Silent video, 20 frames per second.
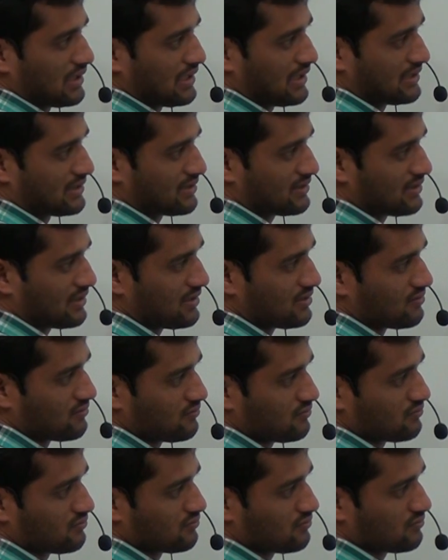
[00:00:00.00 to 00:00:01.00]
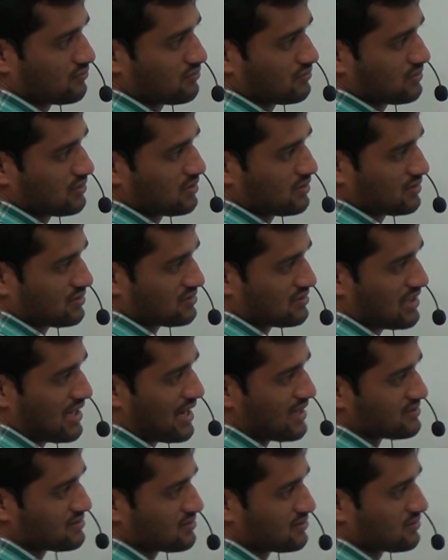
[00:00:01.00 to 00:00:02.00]
under that
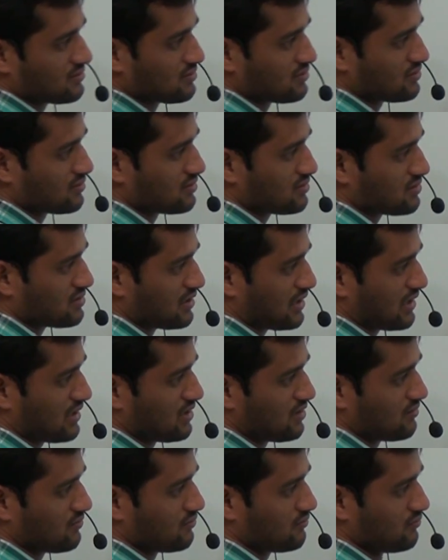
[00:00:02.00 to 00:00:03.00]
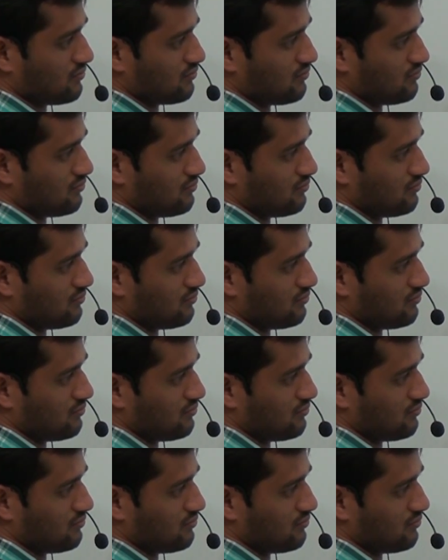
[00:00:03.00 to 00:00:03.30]
slash training,